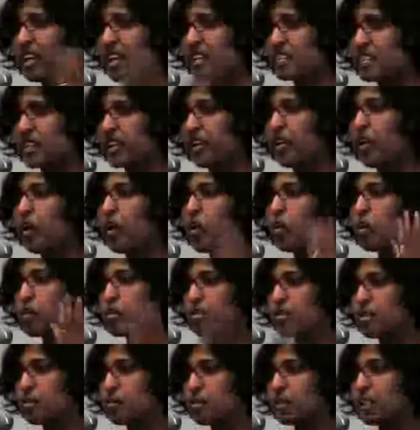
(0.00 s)
and as I get
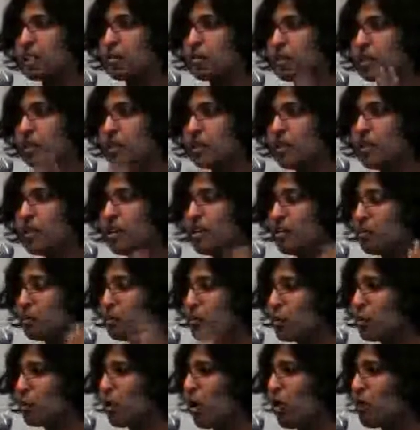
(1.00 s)
older, I'm becoming
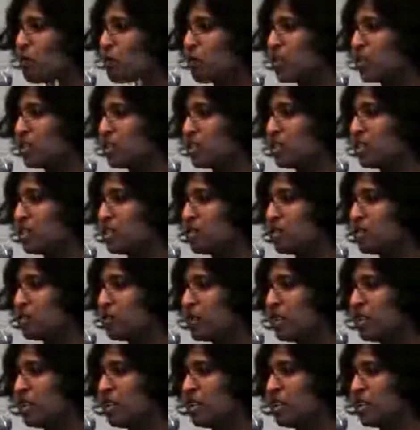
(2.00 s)
more
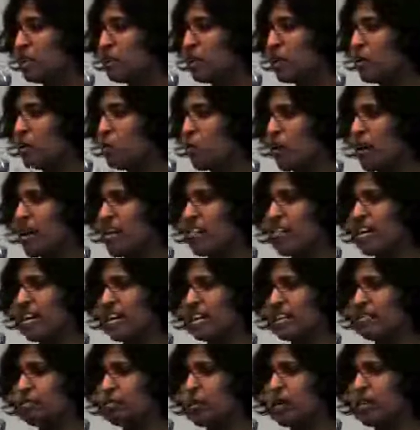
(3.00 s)
conflicted about where
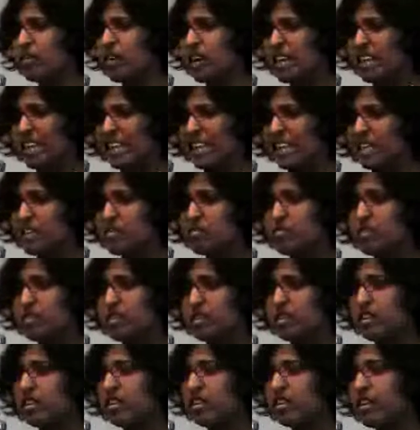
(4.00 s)
I
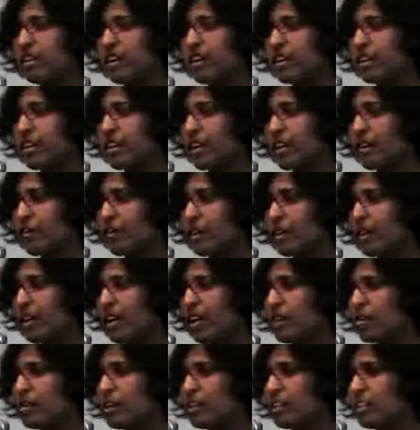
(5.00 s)
live and
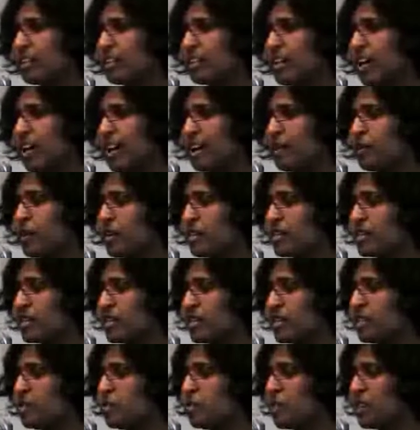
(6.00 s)
how I
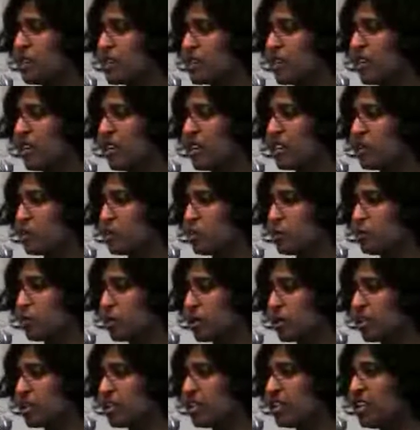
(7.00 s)
see my ties with
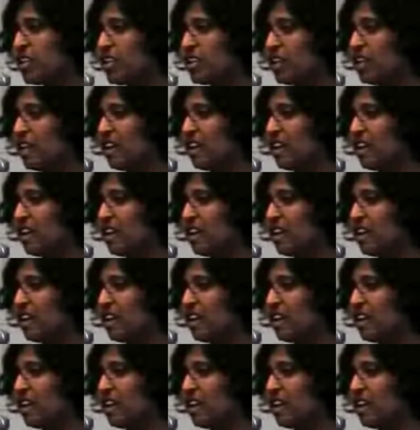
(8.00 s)
Britain.